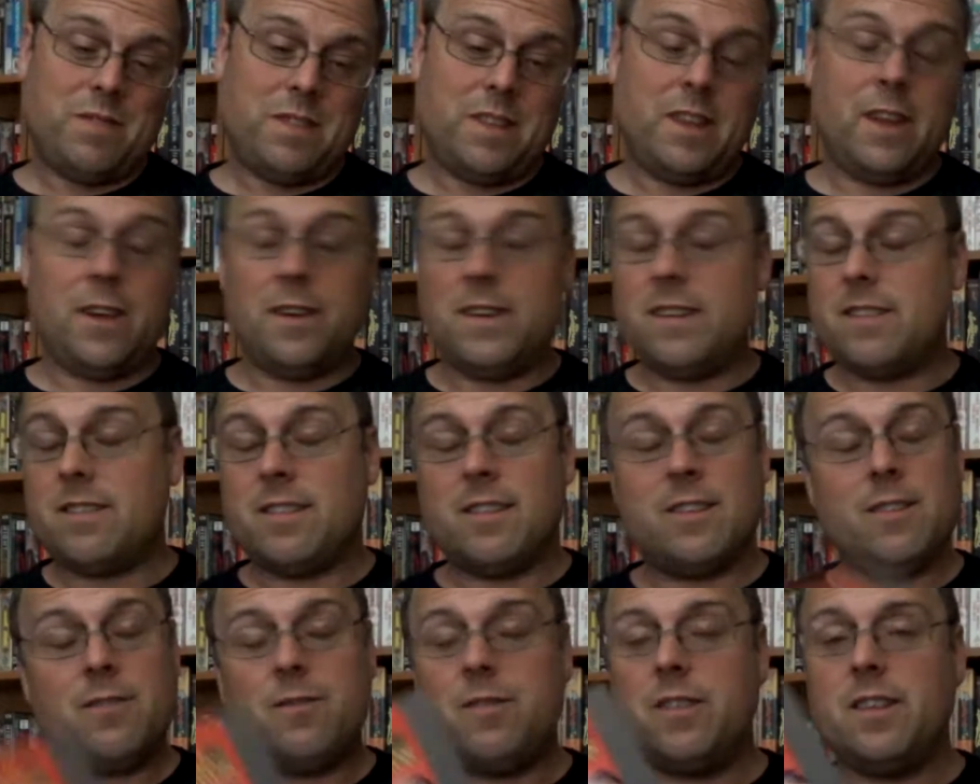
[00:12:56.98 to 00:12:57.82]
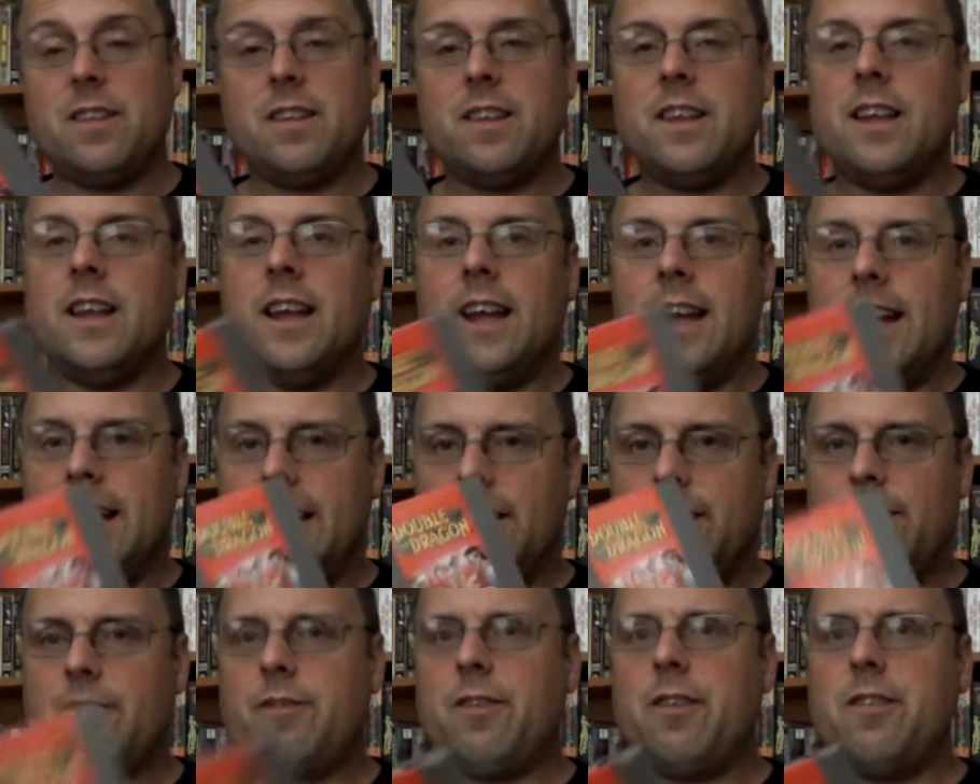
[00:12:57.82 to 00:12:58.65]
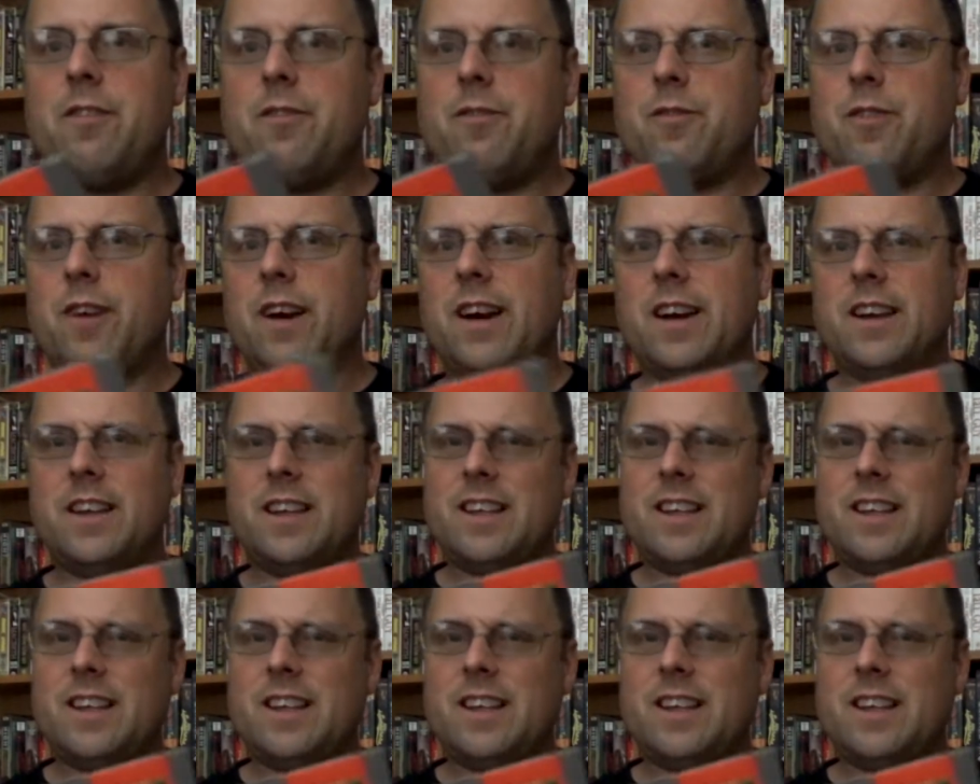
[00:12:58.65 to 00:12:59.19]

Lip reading: no, it's a good version. You know, it's very fast.